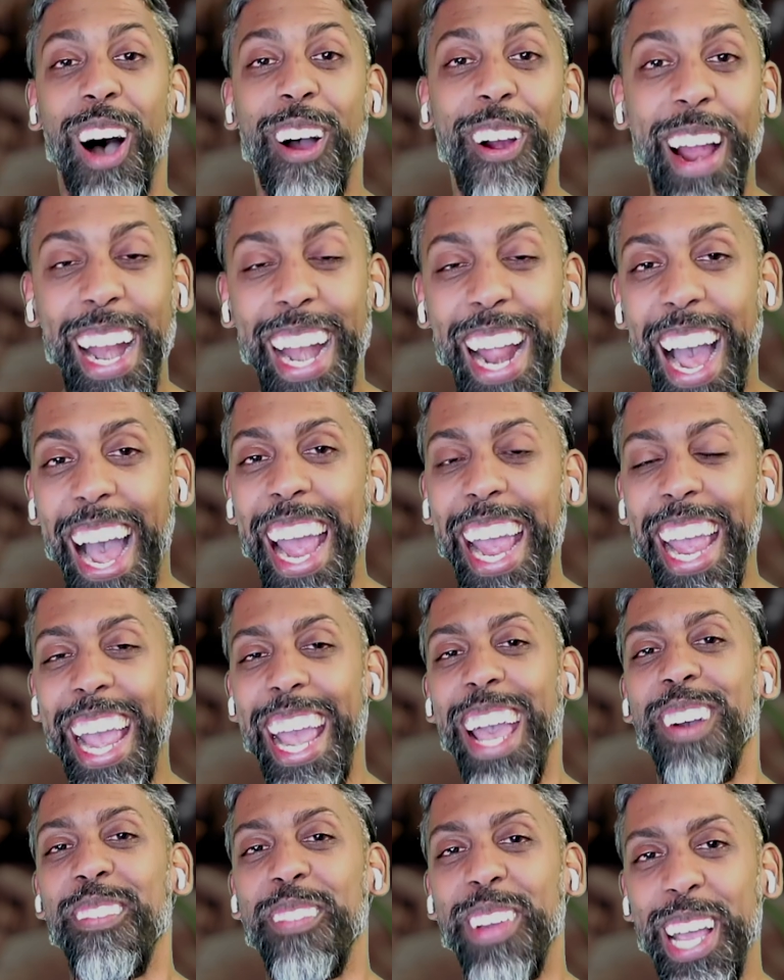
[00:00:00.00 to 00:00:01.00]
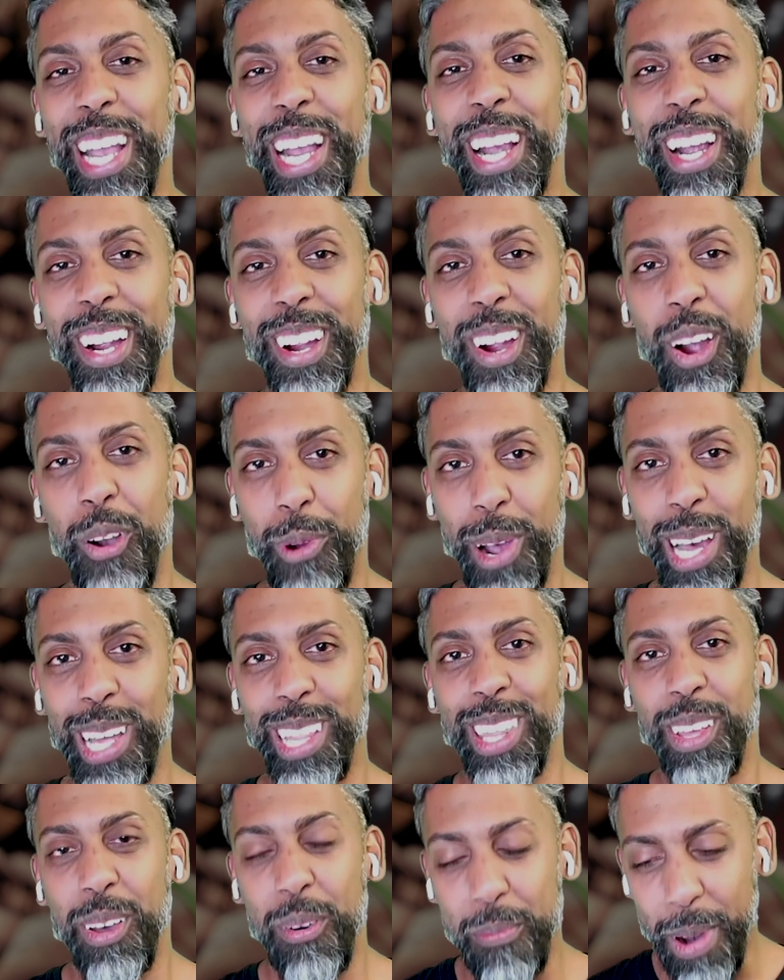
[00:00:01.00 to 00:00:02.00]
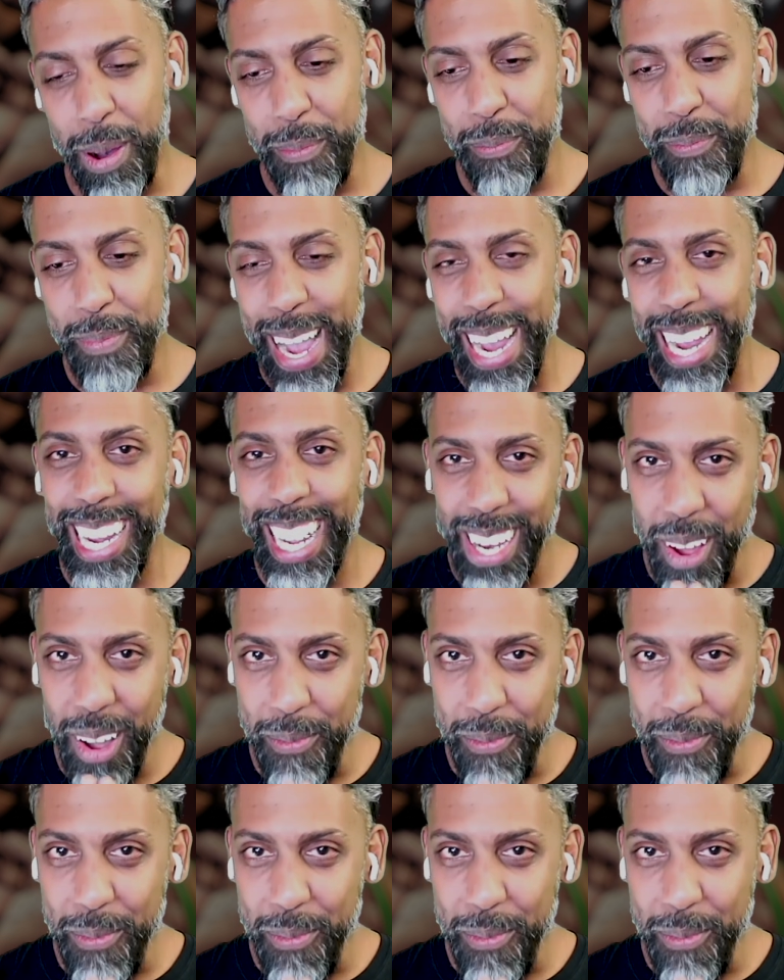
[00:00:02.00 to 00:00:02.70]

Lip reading: right, I am here with my main